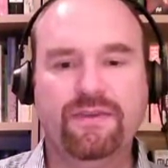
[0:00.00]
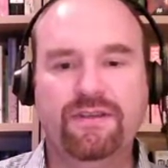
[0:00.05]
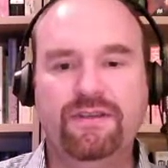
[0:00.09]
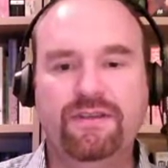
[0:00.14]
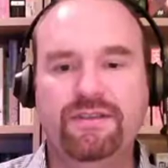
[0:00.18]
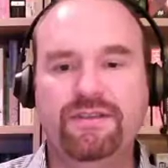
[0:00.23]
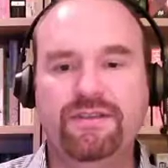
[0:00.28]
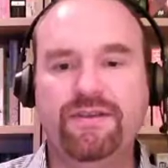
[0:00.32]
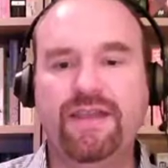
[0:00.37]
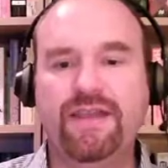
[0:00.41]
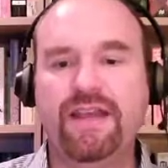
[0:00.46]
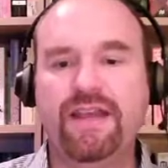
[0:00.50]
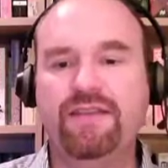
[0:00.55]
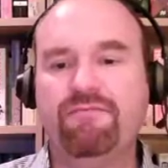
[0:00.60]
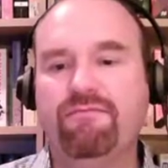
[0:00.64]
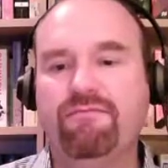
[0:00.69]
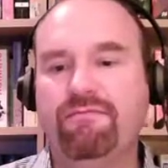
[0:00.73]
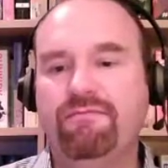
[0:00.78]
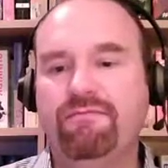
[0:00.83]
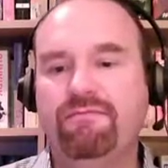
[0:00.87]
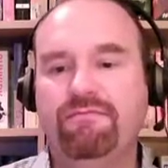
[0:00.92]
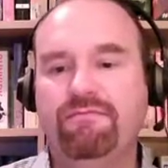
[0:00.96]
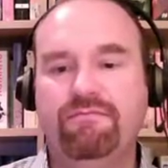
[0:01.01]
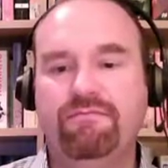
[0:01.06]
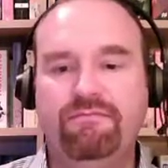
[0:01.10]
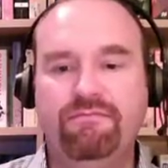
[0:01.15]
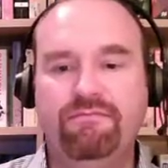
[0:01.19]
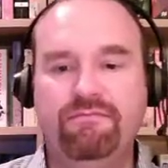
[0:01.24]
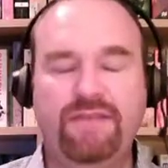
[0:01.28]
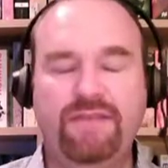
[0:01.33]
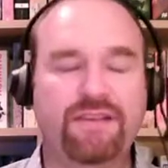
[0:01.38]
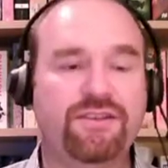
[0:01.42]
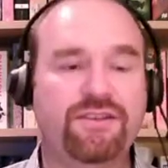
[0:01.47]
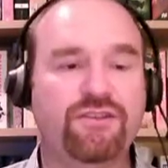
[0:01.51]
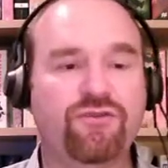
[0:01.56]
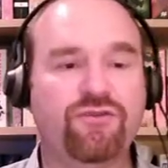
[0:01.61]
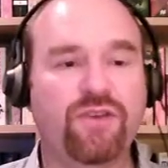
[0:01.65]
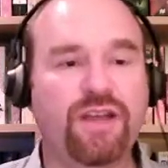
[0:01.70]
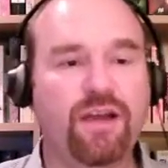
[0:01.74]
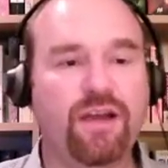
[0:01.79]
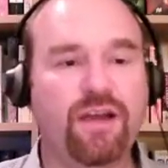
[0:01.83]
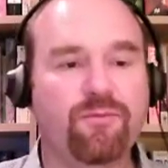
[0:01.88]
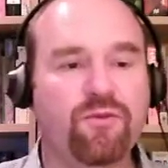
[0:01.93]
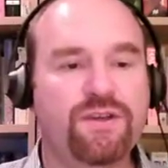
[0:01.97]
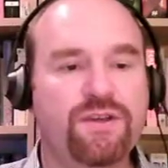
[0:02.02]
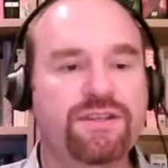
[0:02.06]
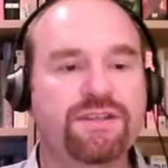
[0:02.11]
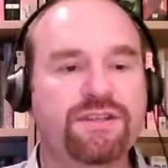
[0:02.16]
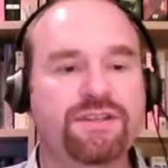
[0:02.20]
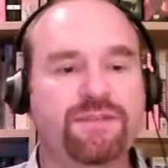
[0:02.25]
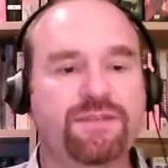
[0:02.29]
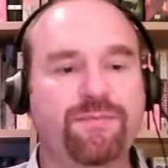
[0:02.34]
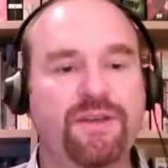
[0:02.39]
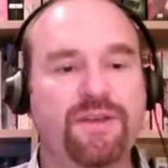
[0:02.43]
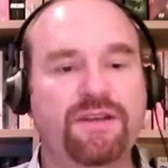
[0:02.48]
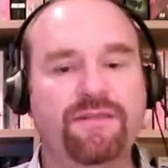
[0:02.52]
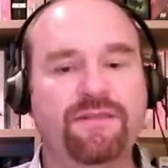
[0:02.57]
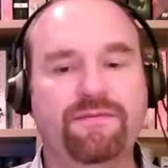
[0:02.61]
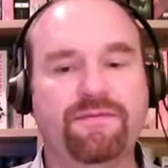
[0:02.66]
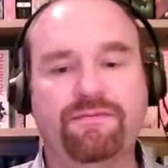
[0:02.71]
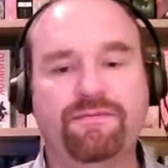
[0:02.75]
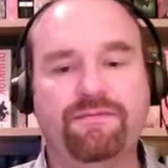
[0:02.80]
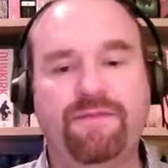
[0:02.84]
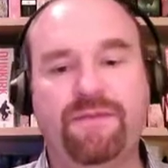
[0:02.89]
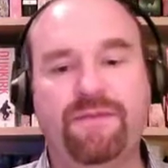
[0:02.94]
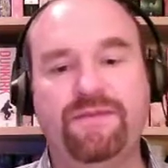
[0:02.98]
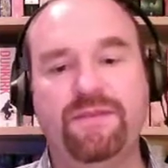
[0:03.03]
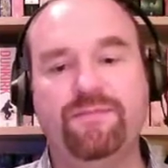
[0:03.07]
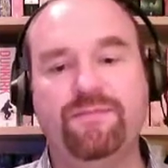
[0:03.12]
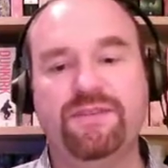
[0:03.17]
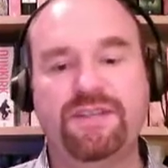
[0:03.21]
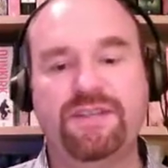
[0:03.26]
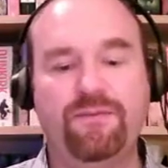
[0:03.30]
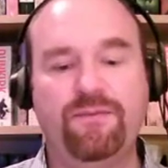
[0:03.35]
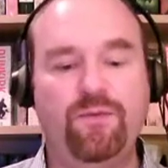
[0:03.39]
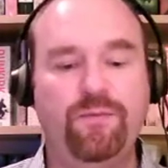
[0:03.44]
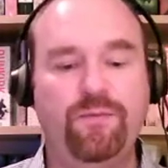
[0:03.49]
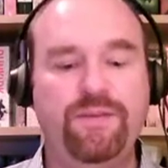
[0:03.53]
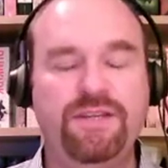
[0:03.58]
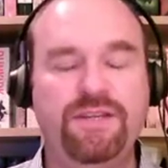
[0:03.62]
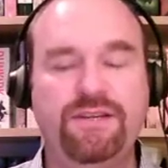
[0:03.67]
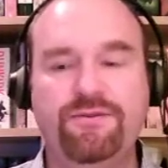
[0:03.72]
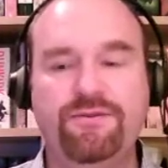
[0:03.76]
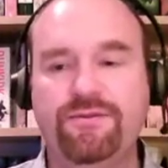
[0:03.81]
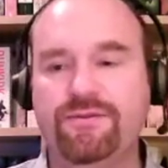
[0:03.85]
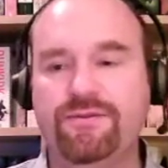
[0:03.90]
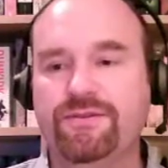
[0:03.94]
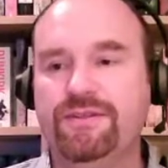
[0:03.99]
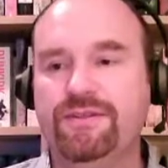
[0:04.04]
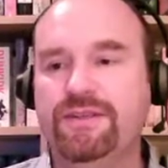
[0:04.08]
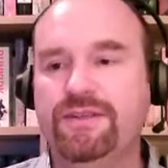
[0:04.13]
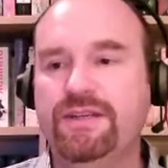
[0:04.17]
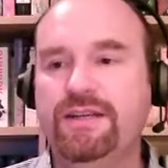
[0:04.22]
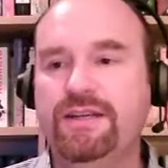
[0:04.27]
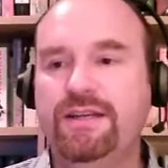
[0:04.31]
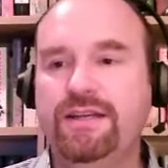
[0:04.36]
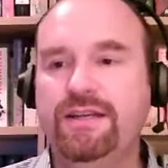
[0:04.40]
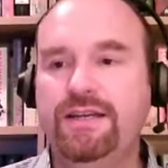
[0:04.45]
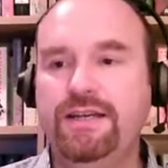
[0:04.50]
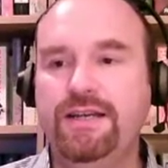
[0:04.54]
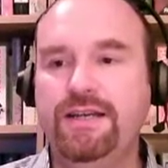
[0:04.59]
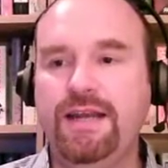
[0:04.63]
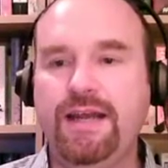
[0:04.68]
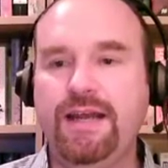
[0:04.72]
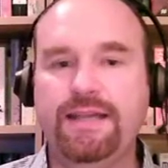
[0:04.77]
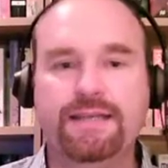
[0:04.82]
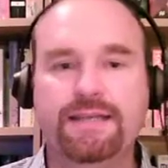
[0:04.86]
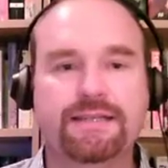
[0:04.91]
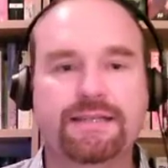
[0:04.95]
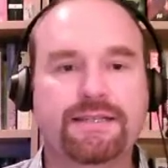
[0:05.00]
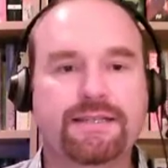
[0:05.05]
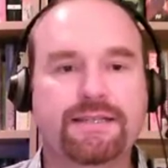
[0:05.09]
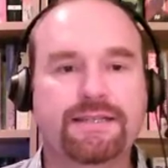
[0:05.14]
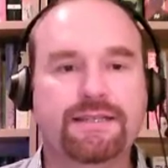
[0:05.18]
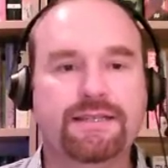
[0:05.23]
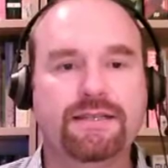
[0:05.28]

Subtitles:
So again, that's a straight up research speed of 15% with materials. Nice.